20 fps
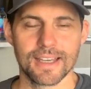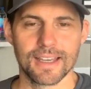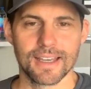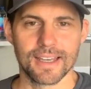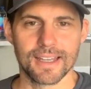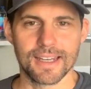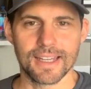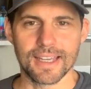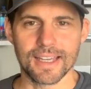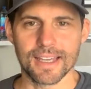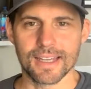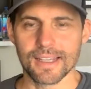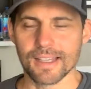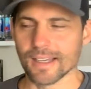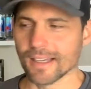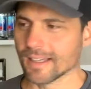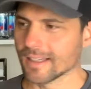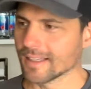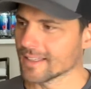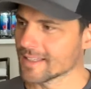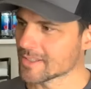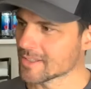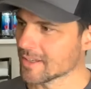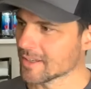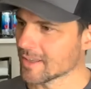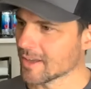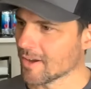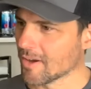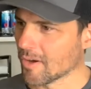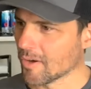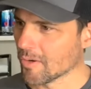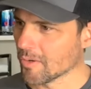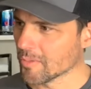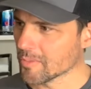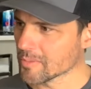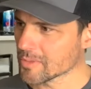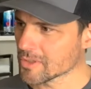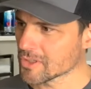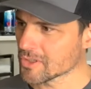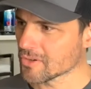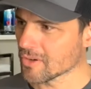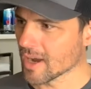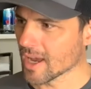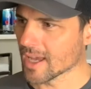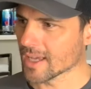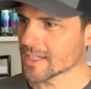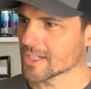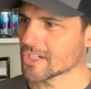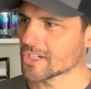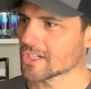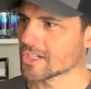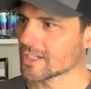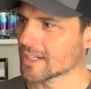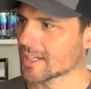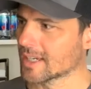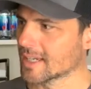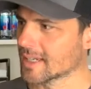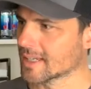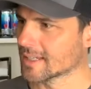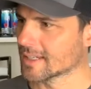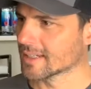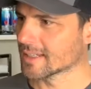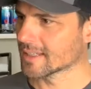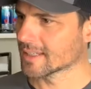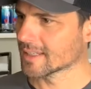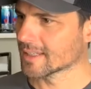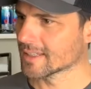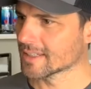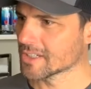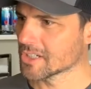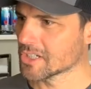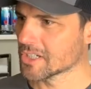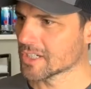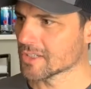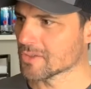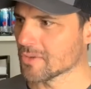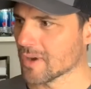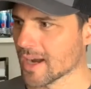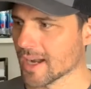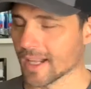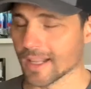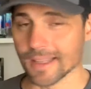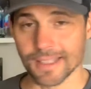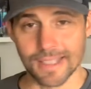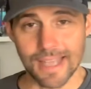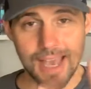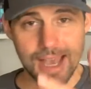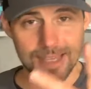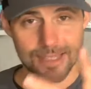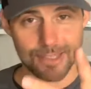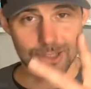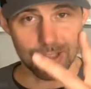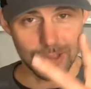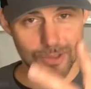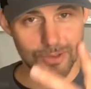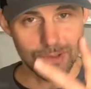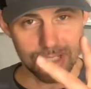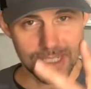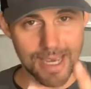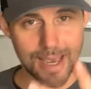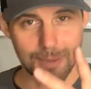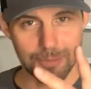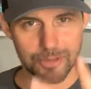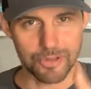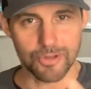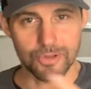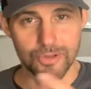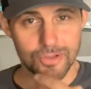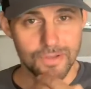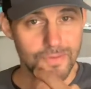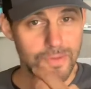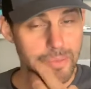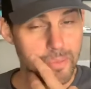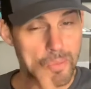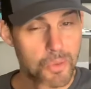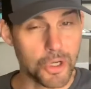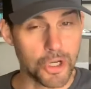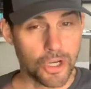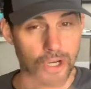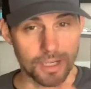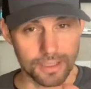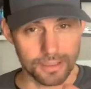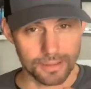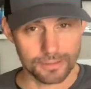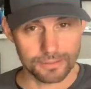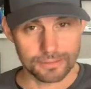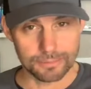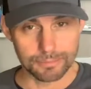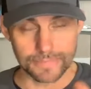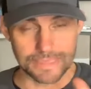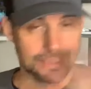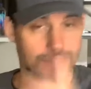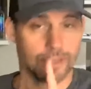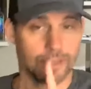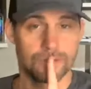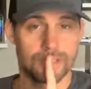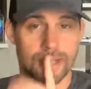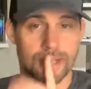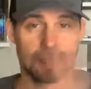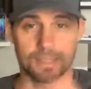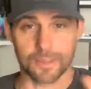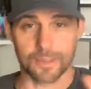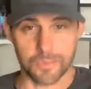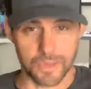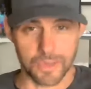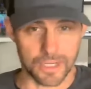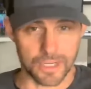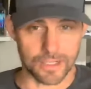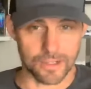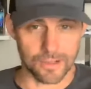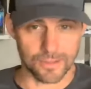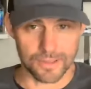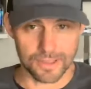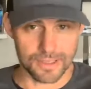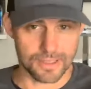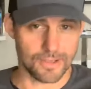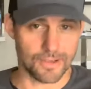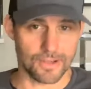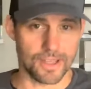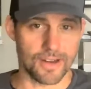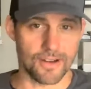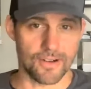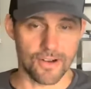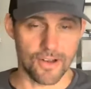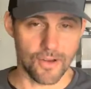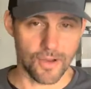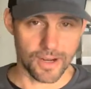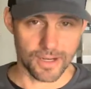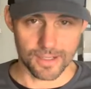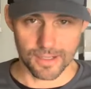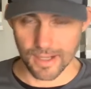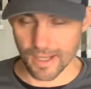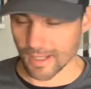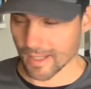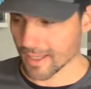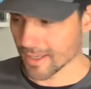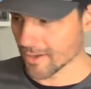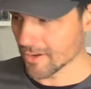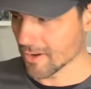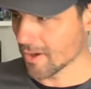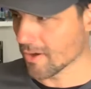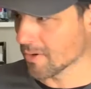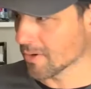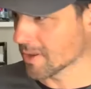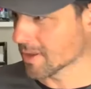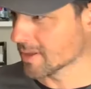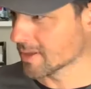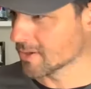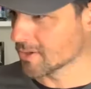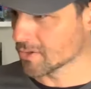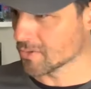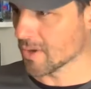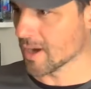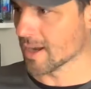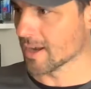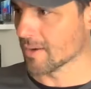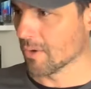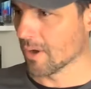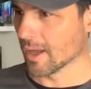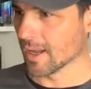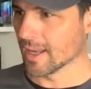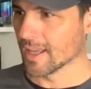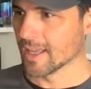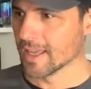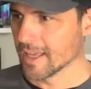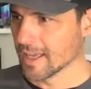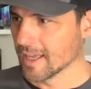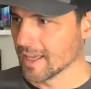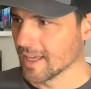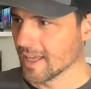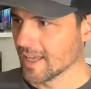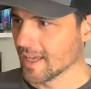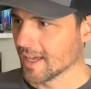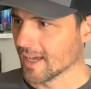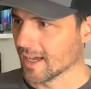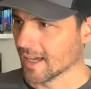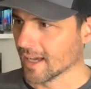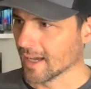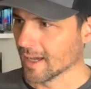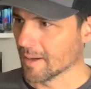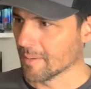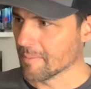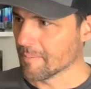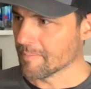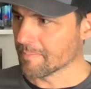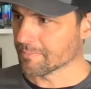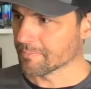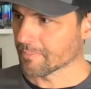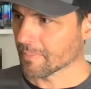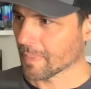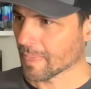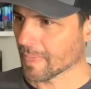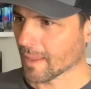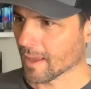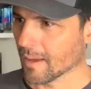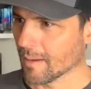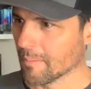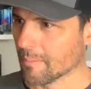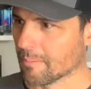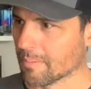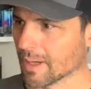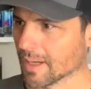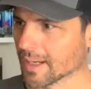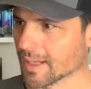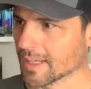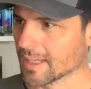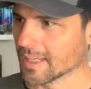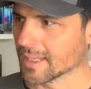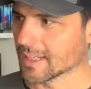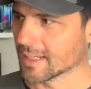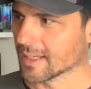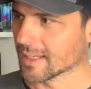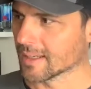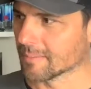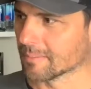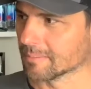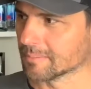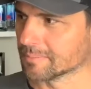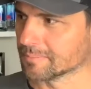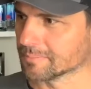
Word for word: and Anna is on the home stretch, and she's writing the last two chapters of the book, but don't tell anybody. Let's, don't let her know. I, will let you know who's writing what. Um, but it um,